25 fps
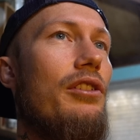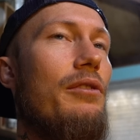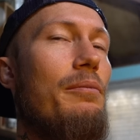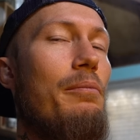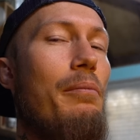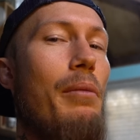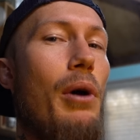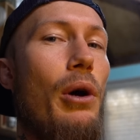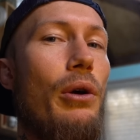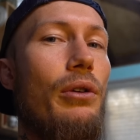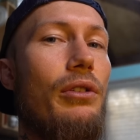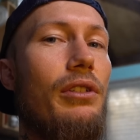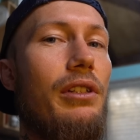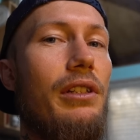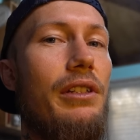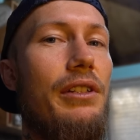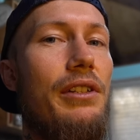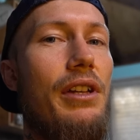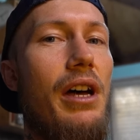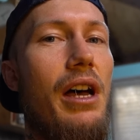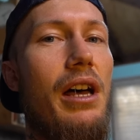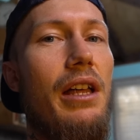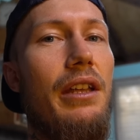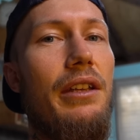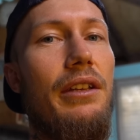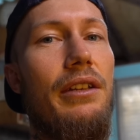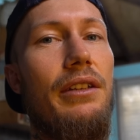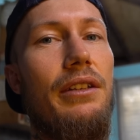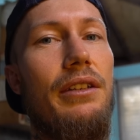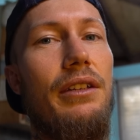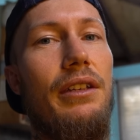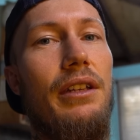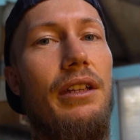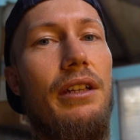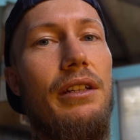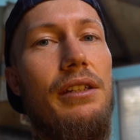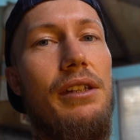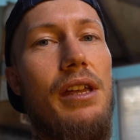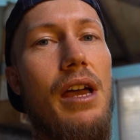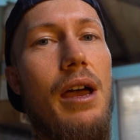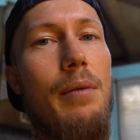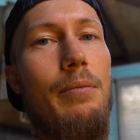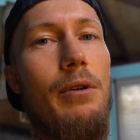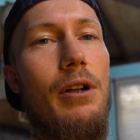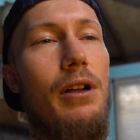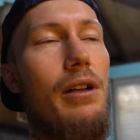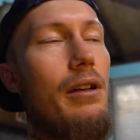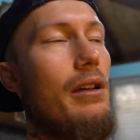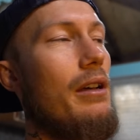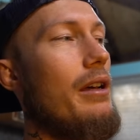is mostly done in
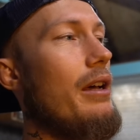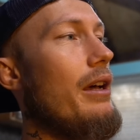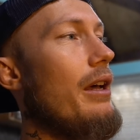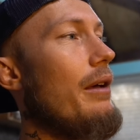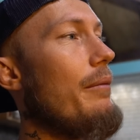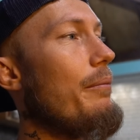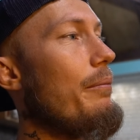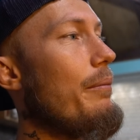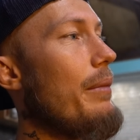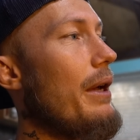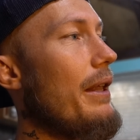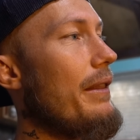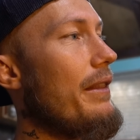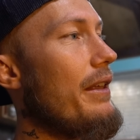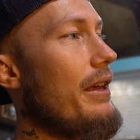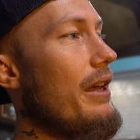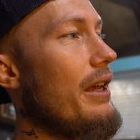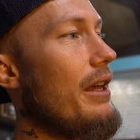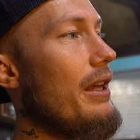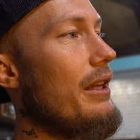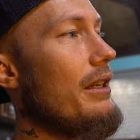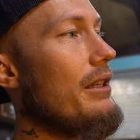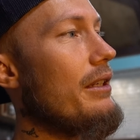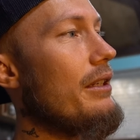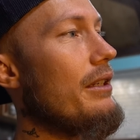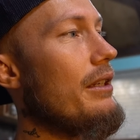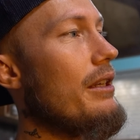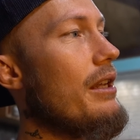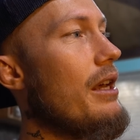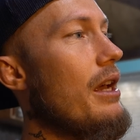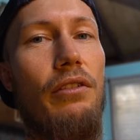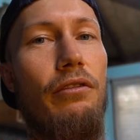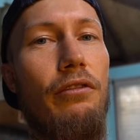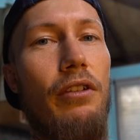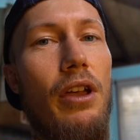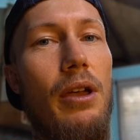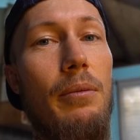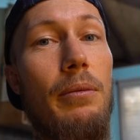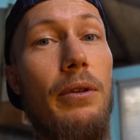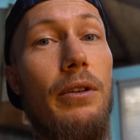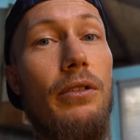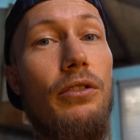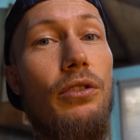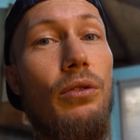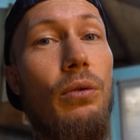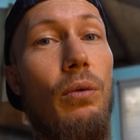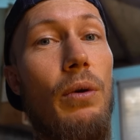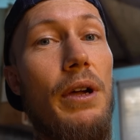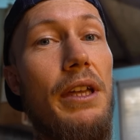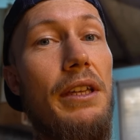camera, but then a fair bit
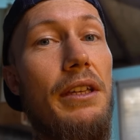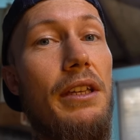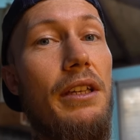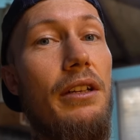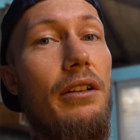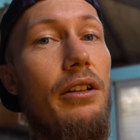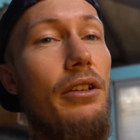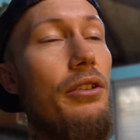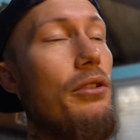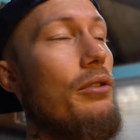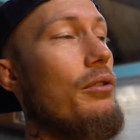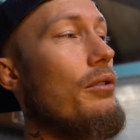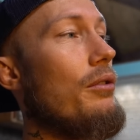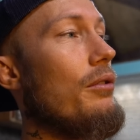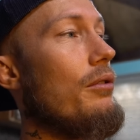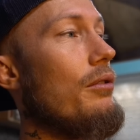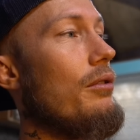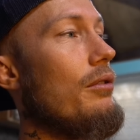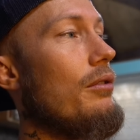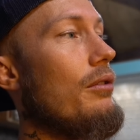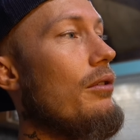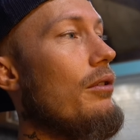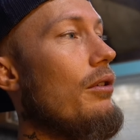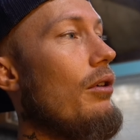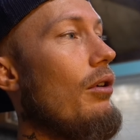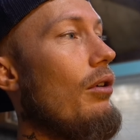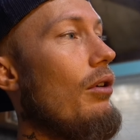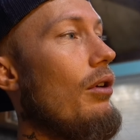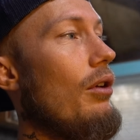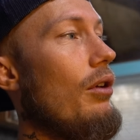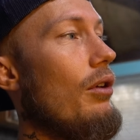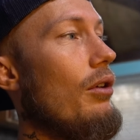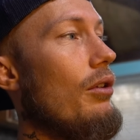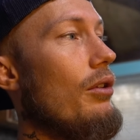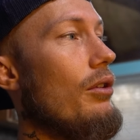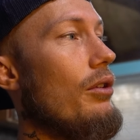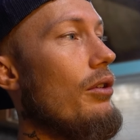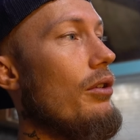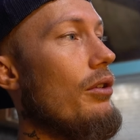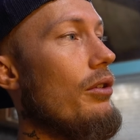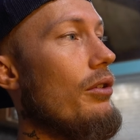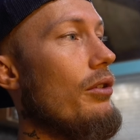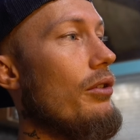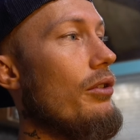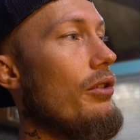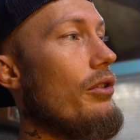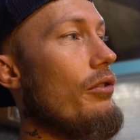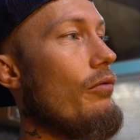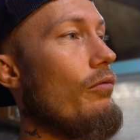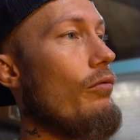of tweaking I do
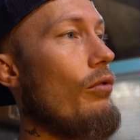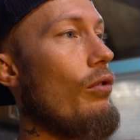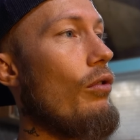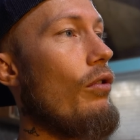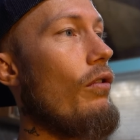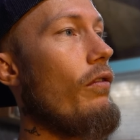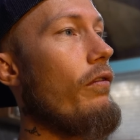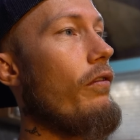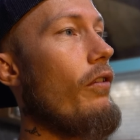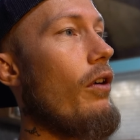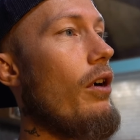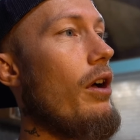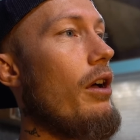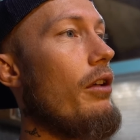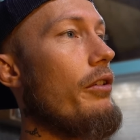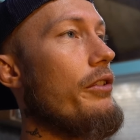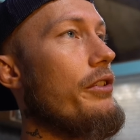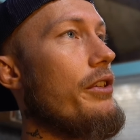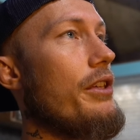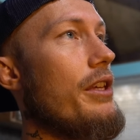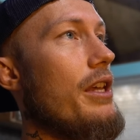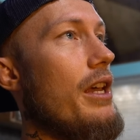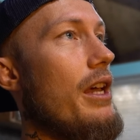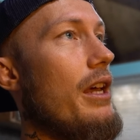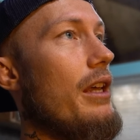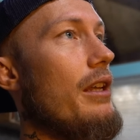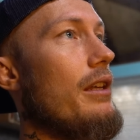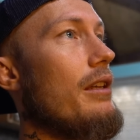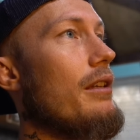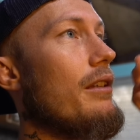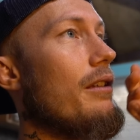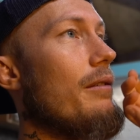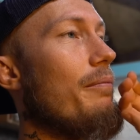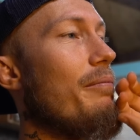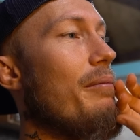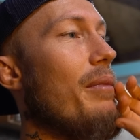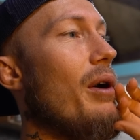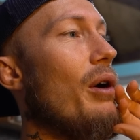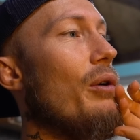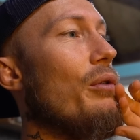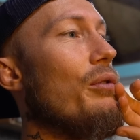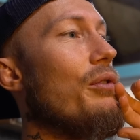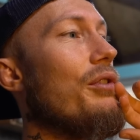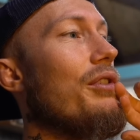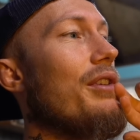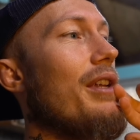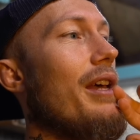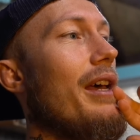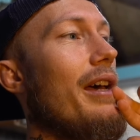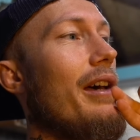on the raw file to get the
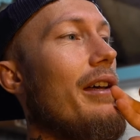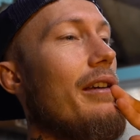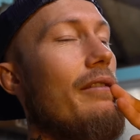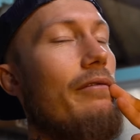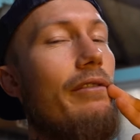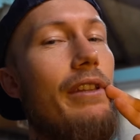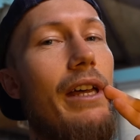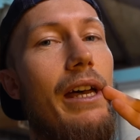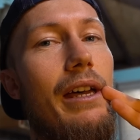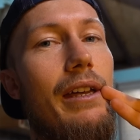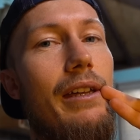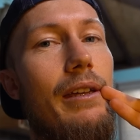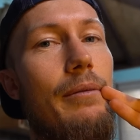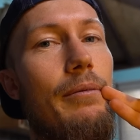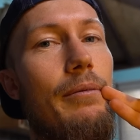most out of that